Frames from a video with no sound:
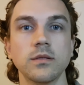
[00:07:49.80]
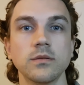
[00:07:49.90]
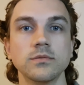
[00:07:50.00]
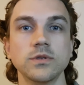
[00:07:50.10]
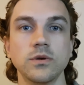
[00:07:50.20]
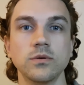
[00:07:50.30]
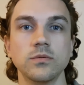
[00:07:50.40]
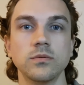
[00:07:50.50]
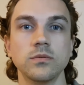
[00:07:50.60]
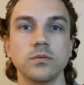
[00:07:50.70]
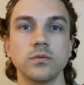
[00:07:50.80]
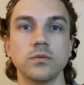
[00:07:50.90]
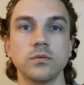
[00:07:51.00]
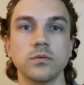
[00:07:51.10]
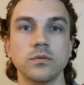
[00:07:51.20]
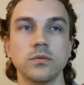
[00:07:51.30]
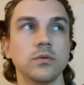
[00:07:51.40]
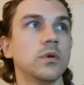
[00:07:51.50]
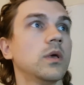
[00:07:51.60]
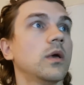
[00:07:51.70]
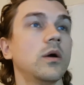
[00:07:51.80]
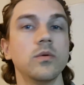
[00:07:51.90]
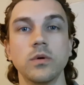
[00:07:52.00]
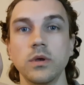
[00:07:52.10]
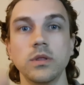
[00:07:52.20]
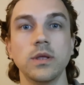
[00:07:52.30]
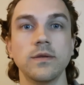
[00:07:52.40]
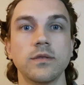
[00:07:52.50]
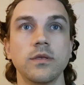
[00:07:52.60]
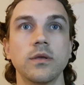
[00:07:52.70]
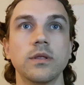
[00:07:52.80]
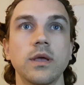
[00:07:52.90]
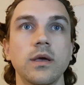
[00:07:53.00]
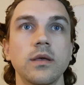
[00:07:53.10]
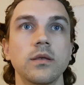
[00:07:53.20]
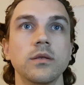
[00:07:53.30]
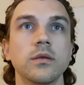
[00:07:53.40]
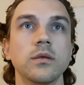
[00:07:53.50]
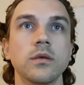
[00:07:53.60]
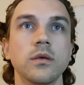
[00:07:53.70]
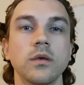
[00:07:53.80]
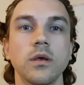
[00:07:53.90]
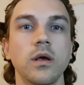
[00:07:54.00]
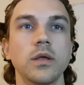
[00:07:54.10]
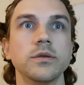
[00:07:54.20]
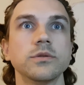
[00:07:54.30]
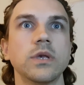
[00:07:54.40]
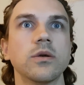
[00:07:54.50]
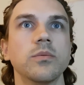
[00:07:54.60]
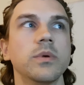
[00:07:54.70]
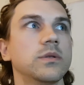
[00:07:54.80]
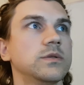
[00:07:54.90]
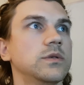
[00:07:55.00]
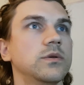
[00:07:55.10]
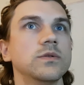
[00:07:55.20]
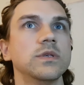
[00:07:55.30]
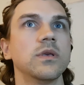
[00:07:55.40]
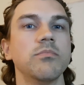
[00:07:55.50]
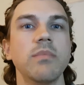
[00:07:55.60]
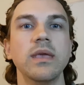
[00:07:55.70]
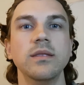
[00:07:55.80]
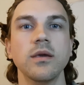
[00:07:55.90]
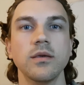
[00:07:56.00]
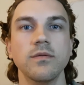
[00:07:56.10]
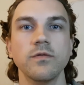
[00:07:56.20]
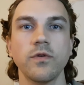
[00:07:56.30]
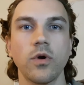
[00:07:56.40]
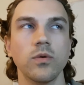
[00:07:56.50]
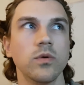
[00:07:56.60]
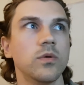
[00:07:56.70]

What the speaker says: So, oh, another thing that others recommend using media info.